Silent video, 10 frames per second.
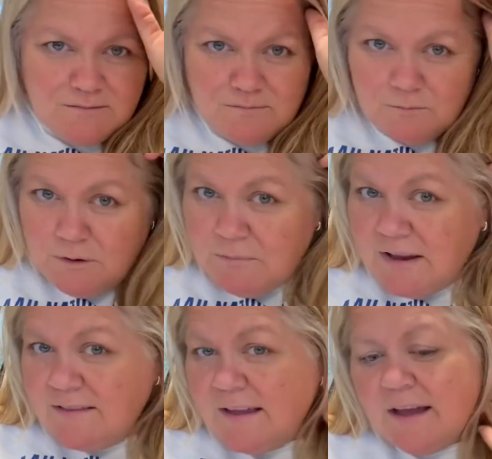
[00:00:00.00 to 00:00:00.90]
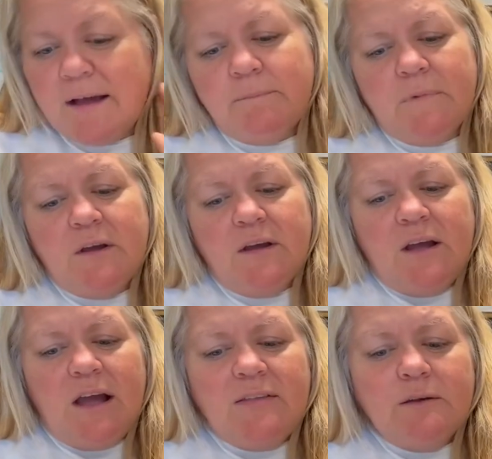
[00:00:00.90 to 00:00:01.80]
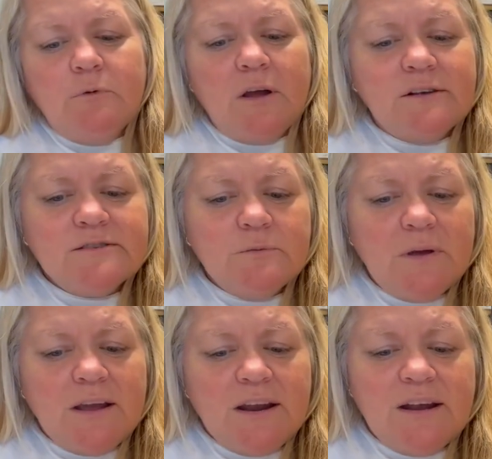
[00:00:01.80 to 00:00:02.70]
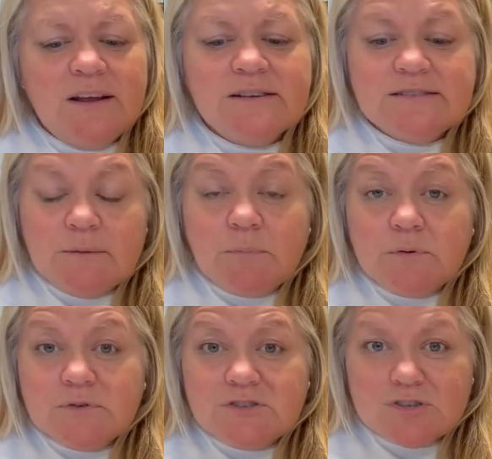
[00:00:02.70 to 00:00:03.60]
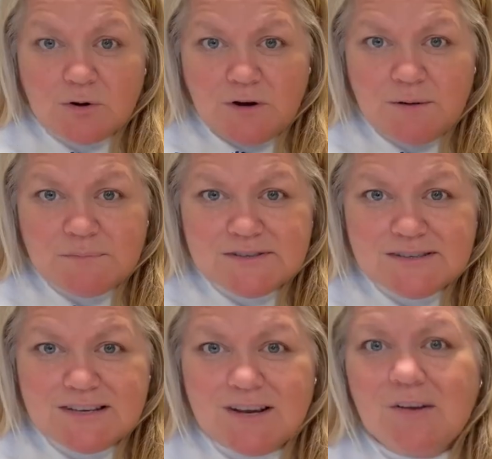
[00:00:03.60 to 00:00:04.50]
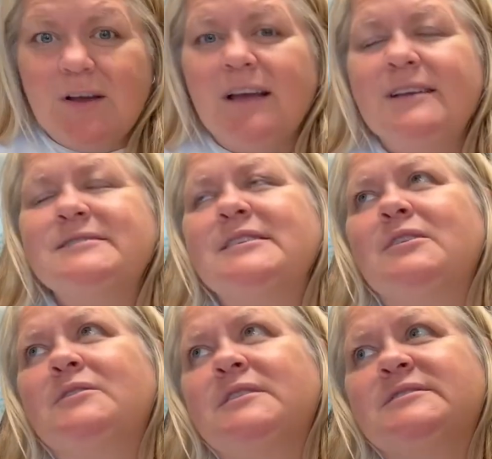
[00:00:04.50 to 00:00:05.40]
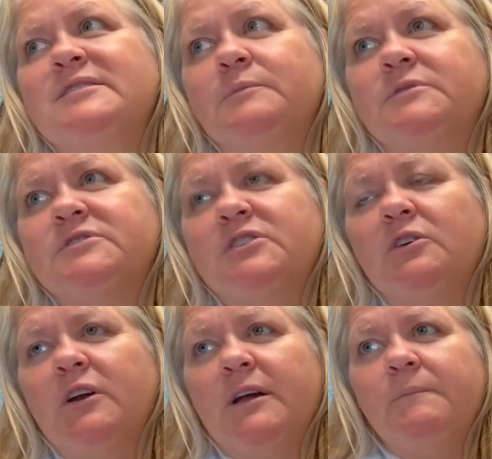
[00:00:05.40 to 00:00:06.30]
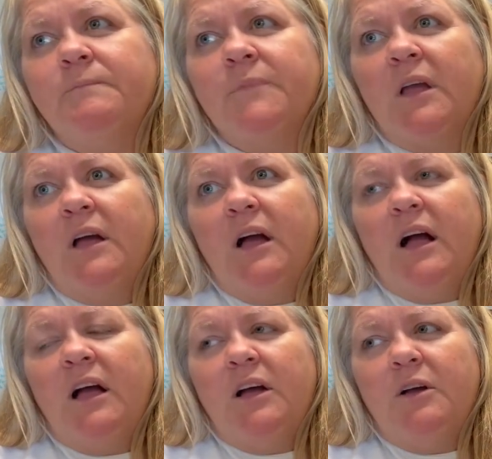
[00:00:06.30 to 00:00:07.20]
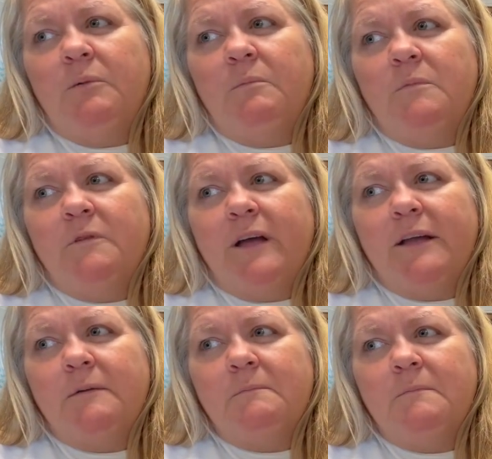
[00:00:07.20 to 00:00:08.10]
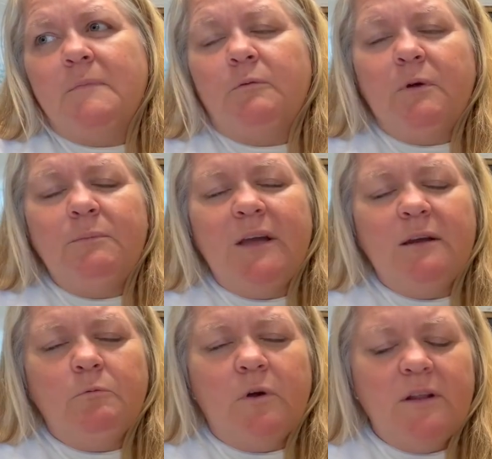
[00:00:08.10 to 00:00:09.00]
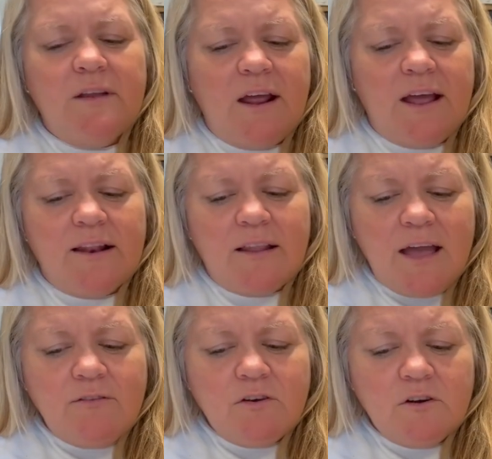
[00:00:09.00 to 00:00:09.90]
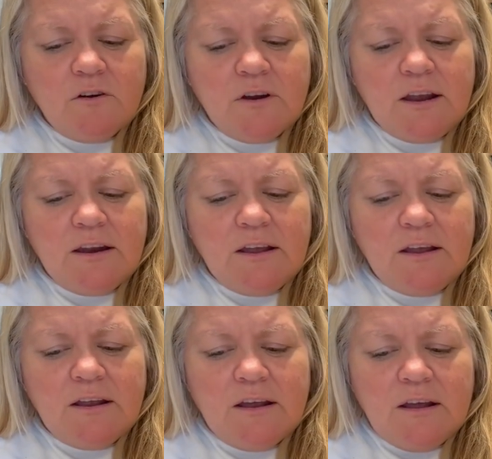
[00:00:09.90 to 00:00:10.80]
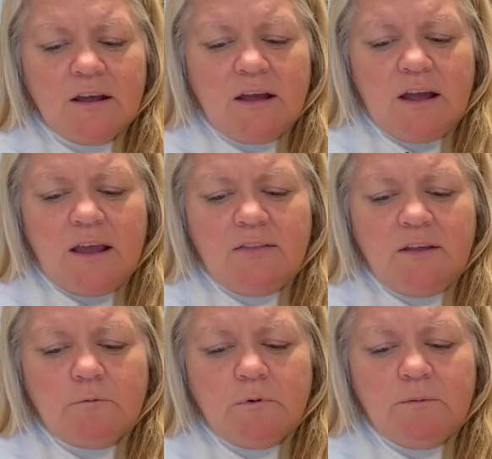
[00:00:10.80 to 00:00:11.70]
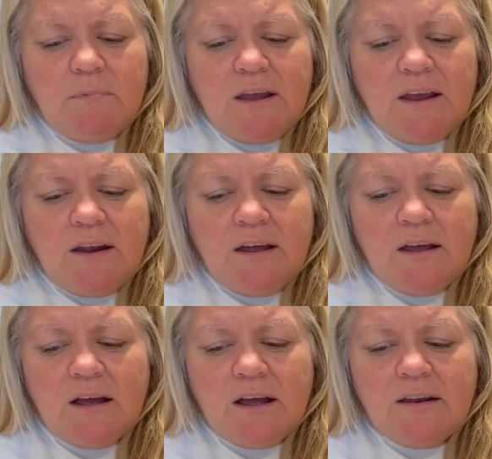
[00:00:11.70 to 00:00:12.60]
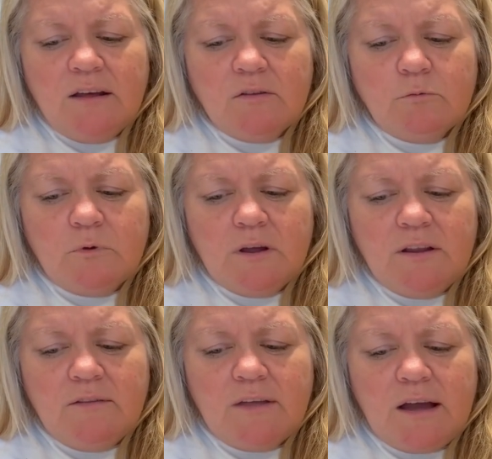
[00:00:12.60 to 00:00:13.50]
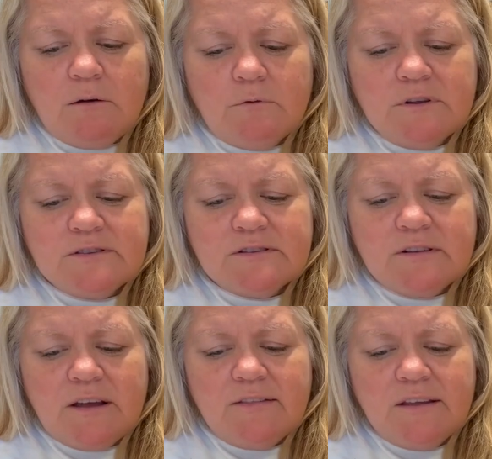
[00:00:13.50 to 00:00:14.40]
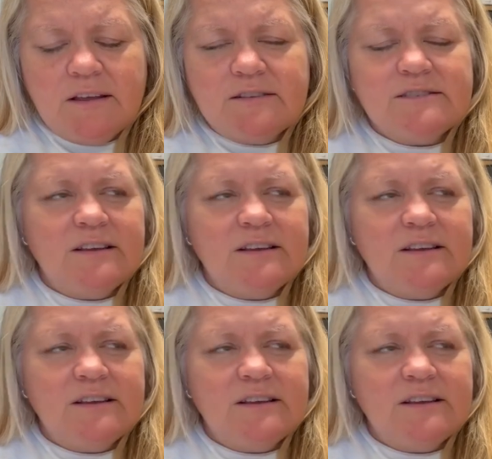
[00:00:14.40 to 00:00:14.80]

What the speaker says: we made that. And then we also made simple syrups. Okay, so the simple syrup, like we made one that had lavender in it, and then we made another one that was, I think it's